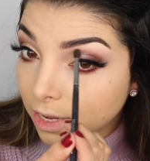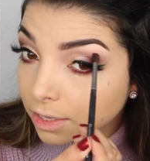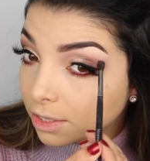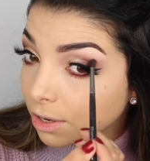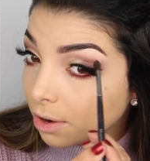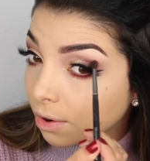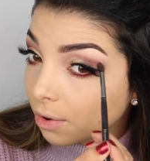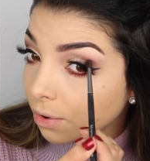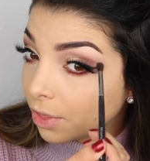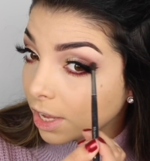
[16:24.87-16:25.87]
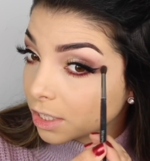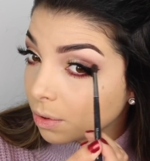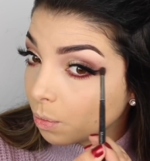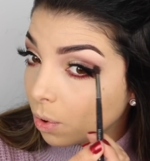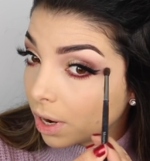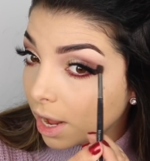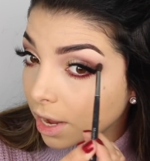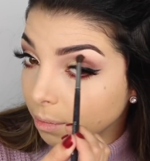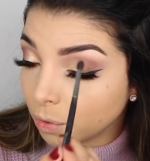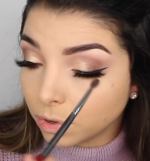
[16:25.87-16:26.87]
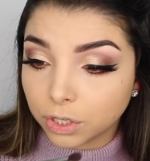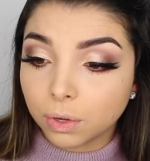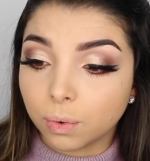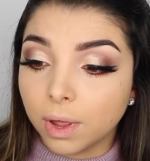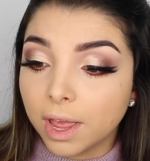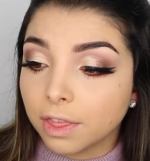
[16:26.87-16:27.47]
So that's what I'm going to do.